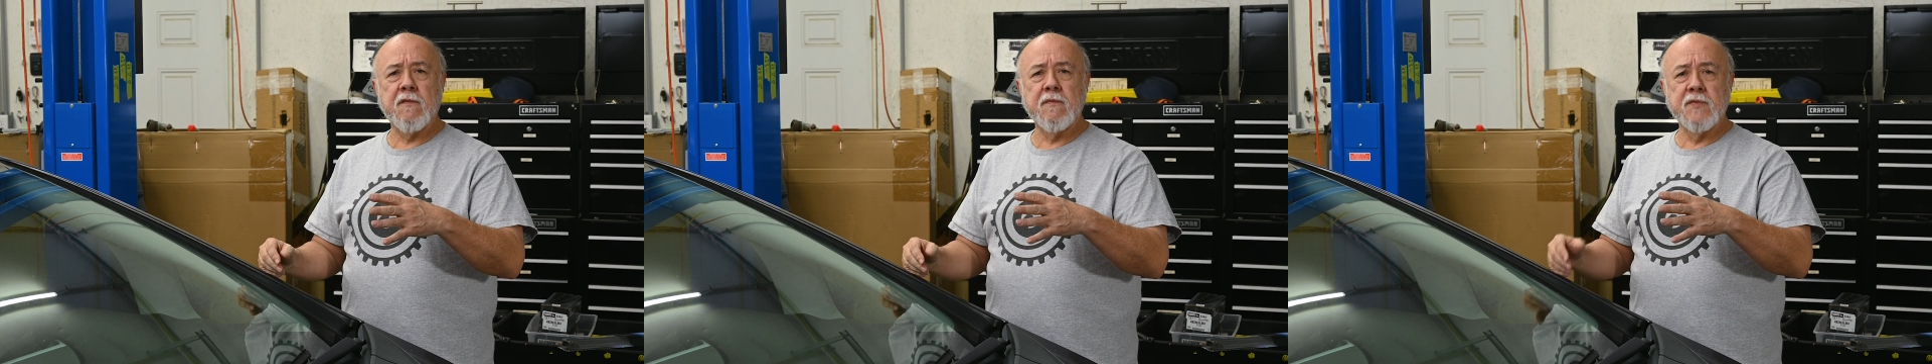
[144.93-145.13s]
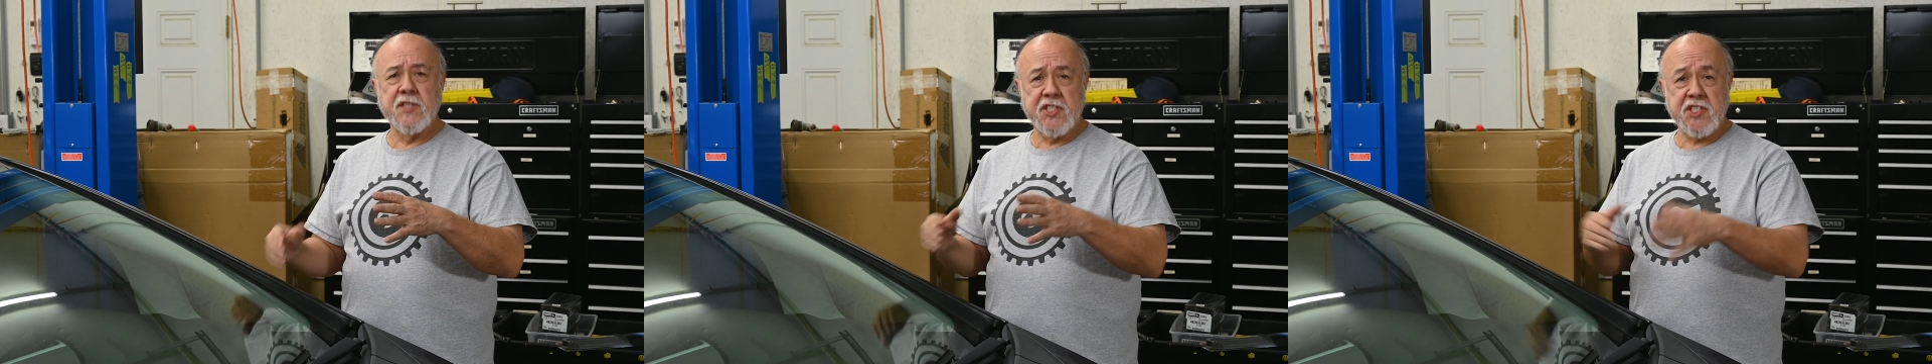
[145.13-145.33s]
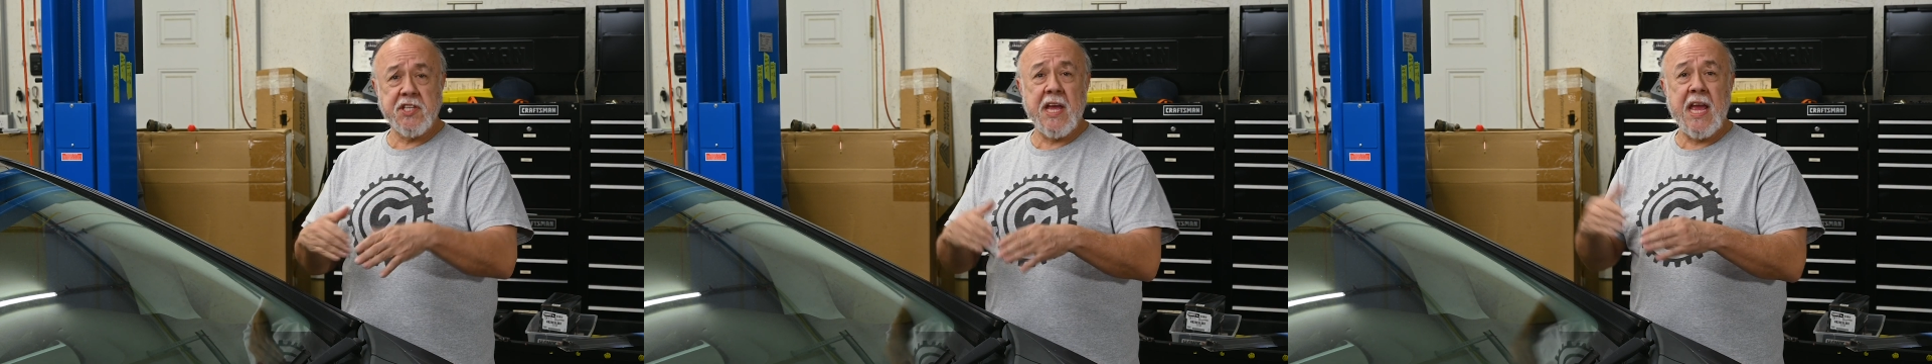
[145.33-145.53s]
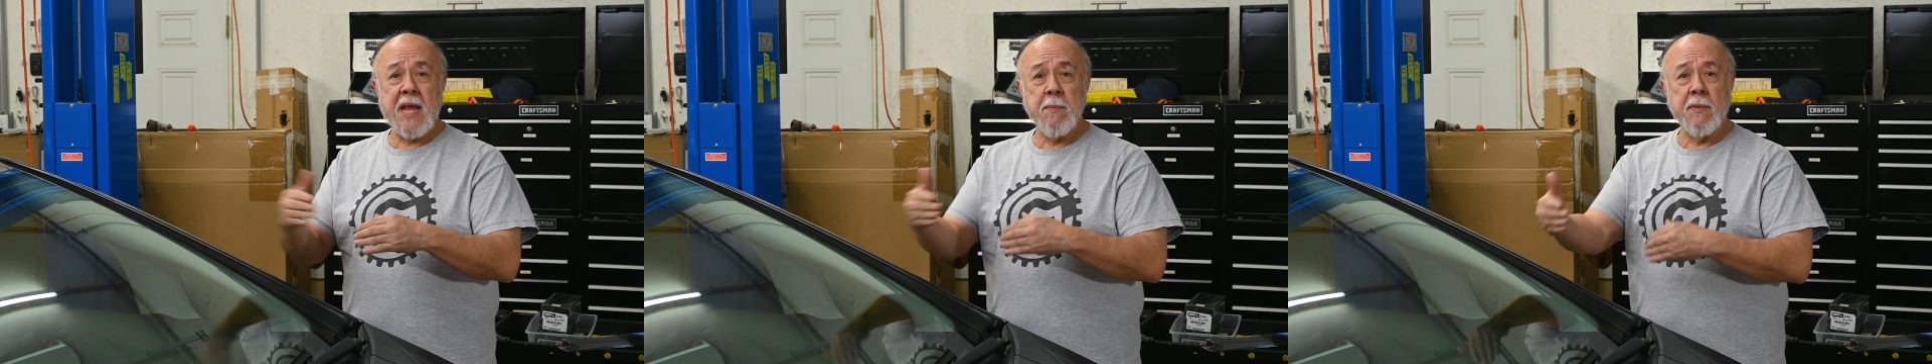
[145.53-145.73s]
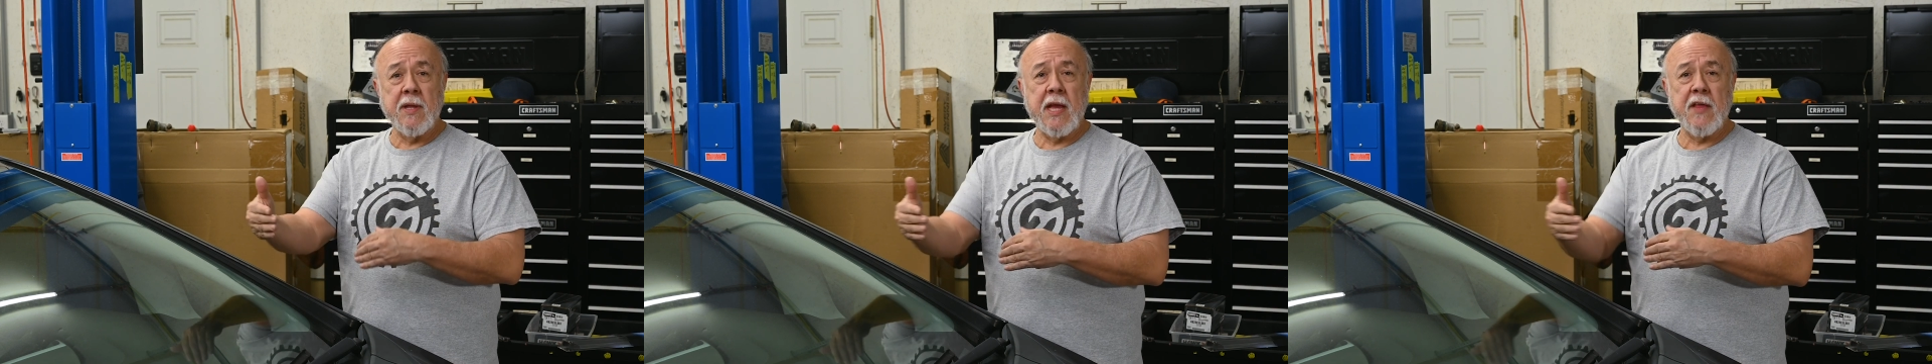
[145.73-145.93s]
the
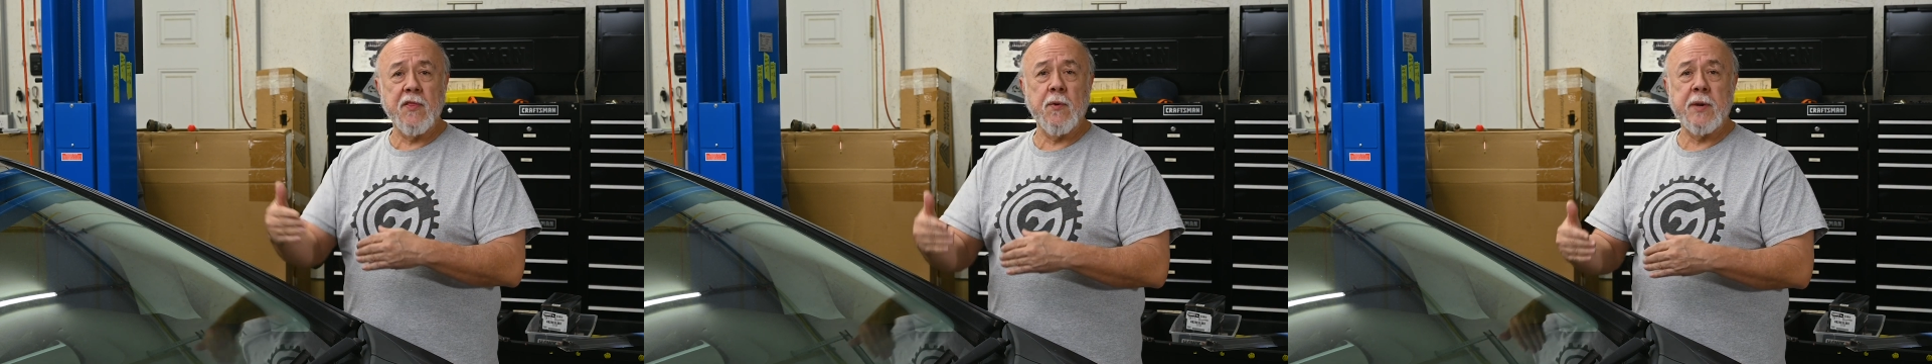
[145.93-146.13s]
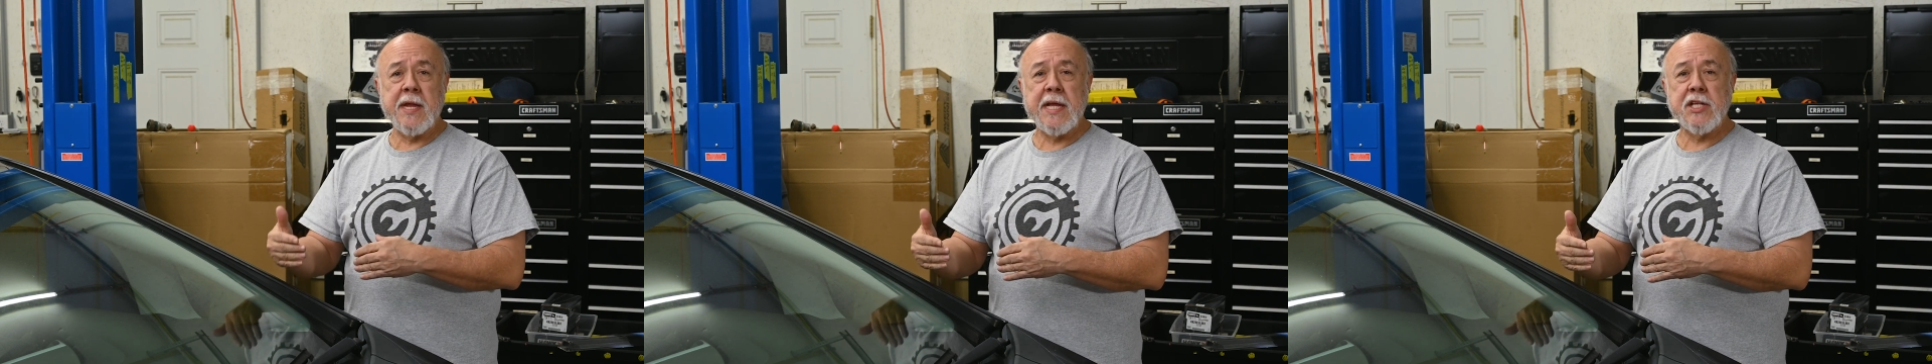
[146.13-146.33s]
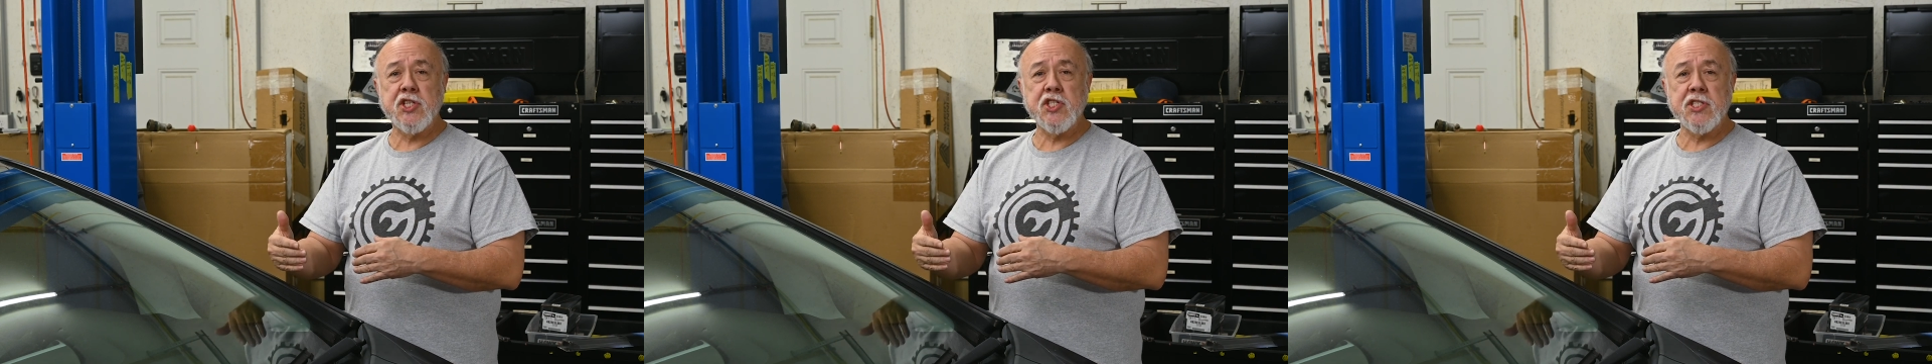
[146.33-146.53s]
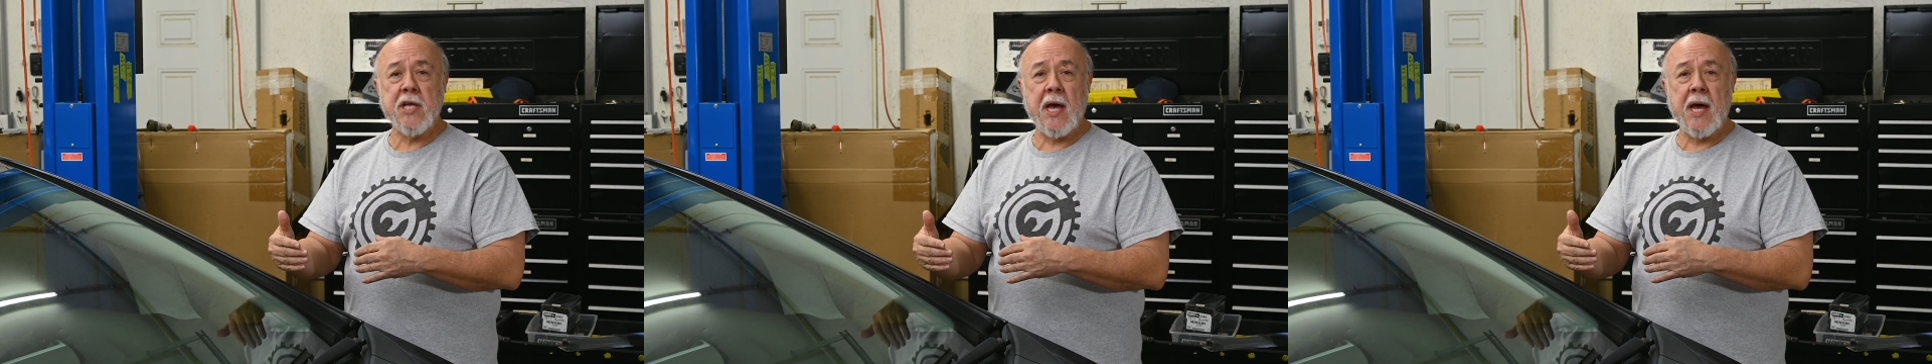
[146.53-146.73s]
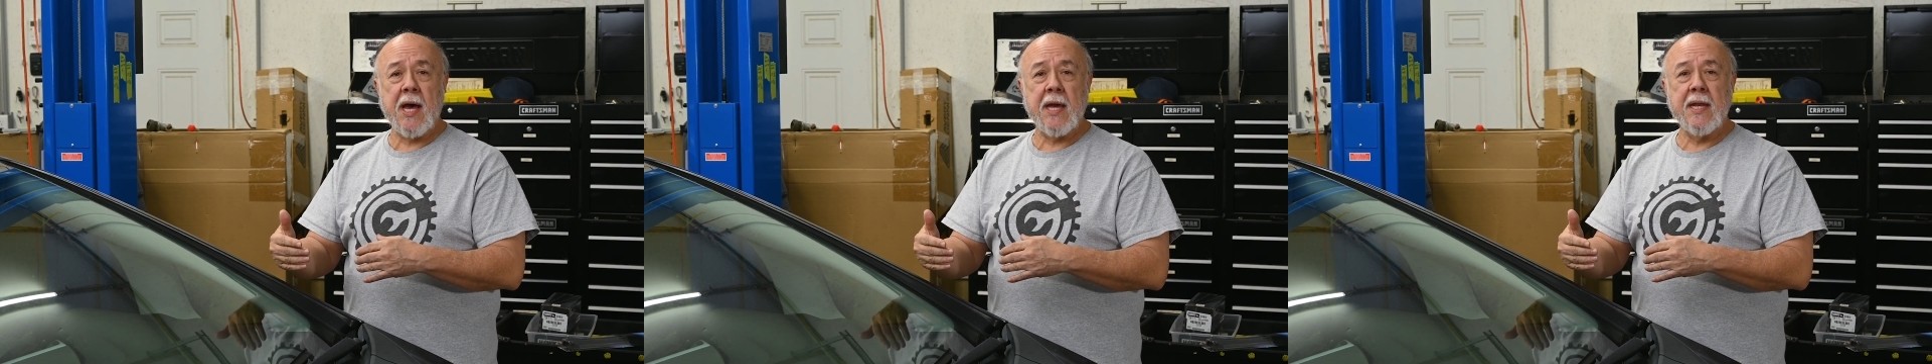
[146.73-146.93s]
same length on each
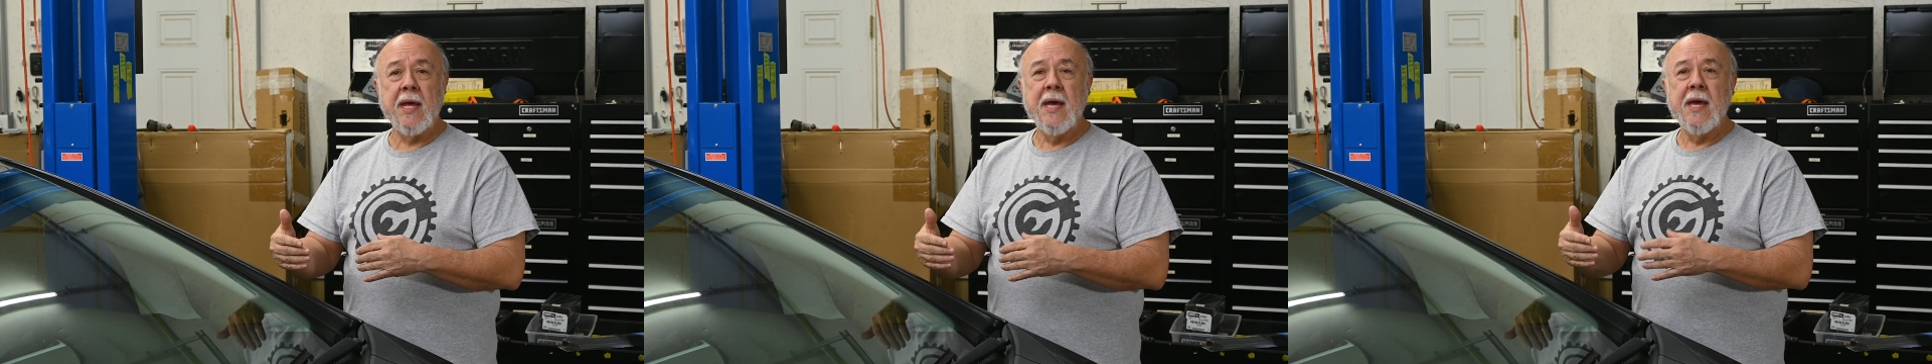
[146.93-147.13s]
side.